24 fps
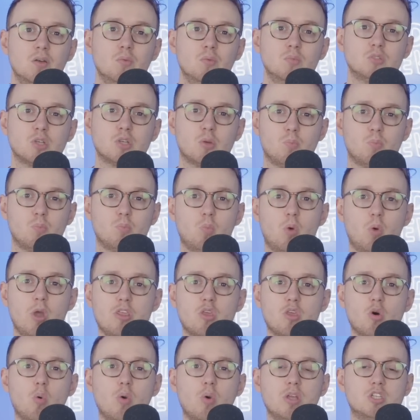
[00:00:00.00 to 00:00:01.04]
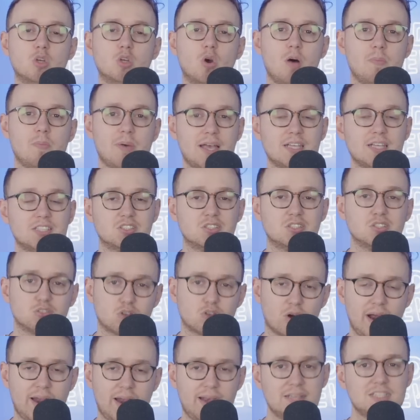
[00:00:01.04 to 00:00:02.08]
So we thought we'd do our best to
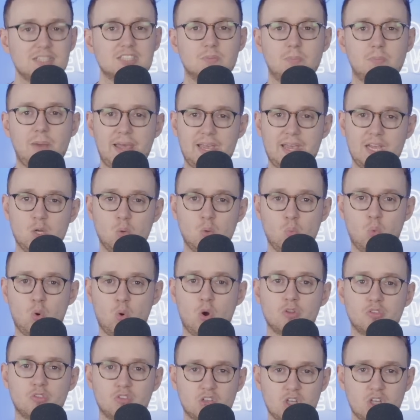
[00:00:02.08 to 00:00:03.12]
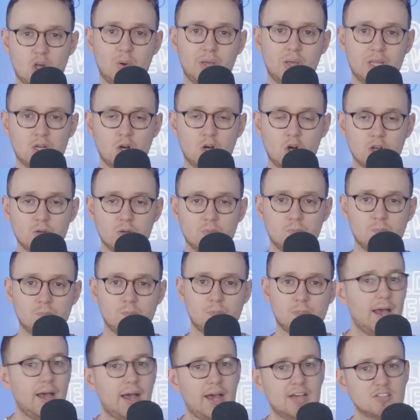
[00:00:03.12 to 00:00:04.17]
try and explain what's going on.
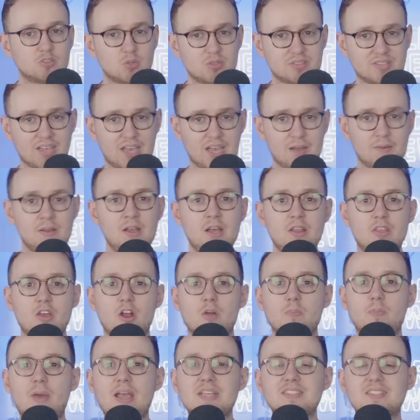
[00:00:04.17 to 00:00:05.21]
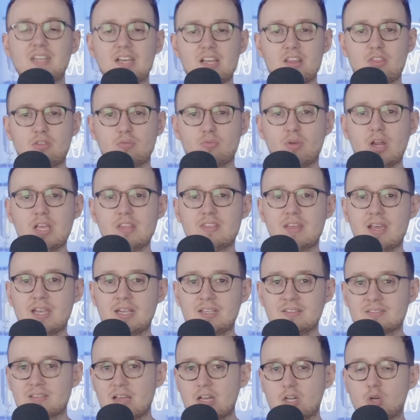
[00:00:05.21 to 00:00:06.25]
As we see it, there are basically three
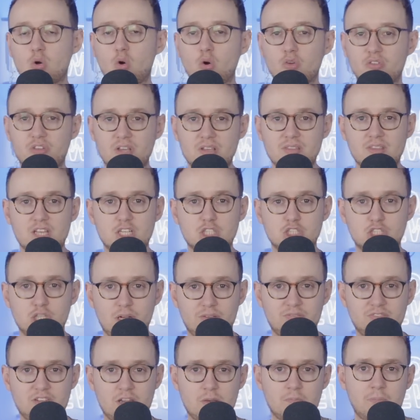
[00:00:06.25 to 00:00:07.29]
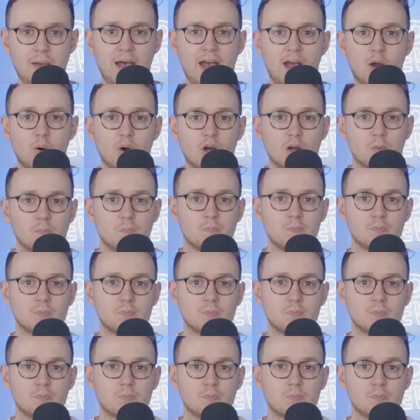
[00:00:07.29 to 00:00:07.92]
things that are causing this shift in power.